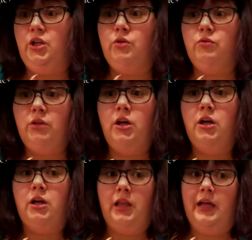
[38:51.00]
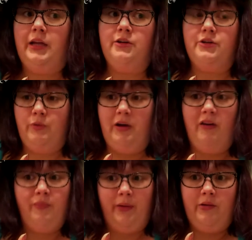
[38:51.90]
you look like you're
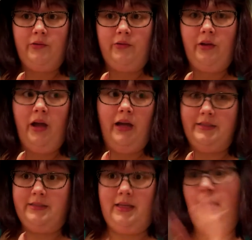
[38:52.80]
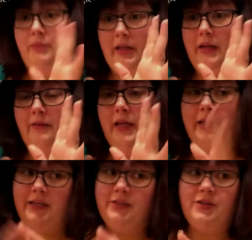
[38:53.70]
12 pounds. I just can't believe. Like,
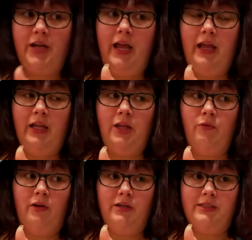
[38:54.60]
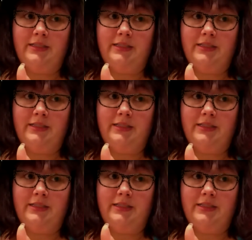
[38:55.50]
yesterday you were